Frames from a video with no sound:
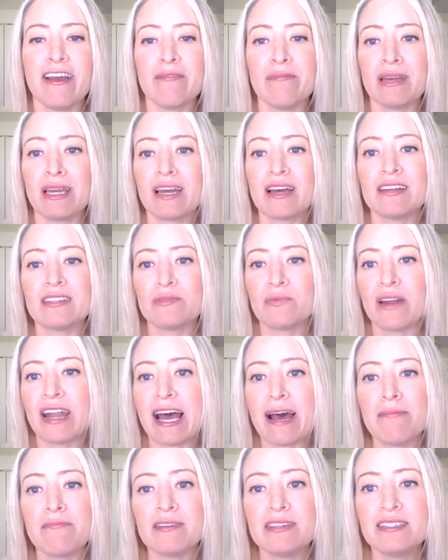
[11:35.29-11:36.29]
Because what
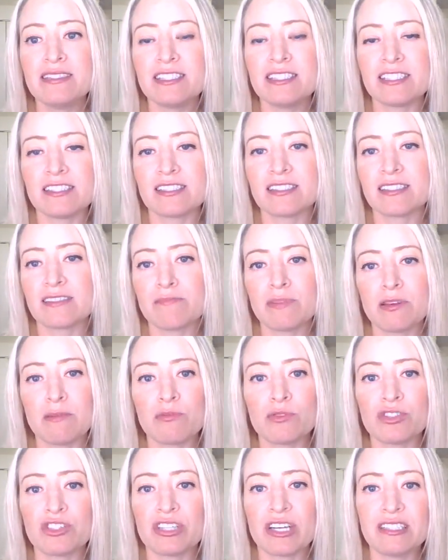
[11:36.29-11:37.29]
happens is
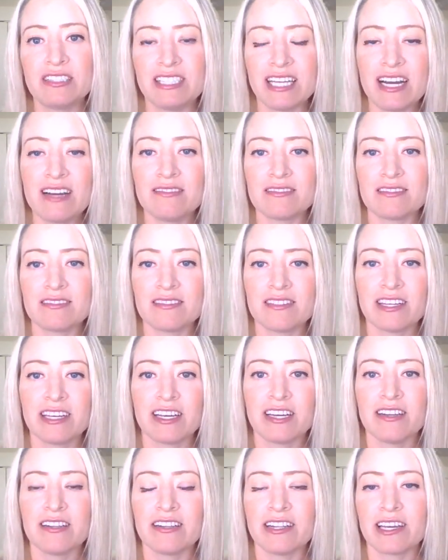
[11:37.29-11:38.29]
people shut down.
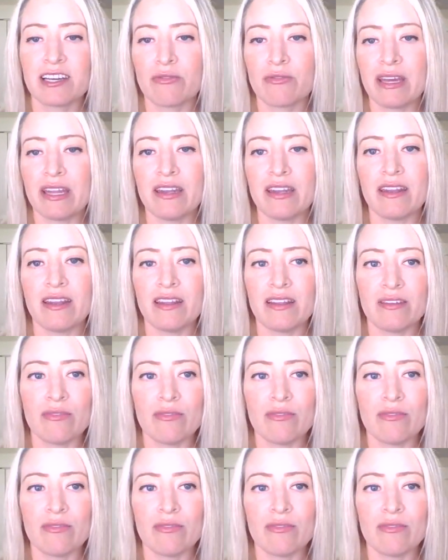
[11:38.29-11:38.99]
Like when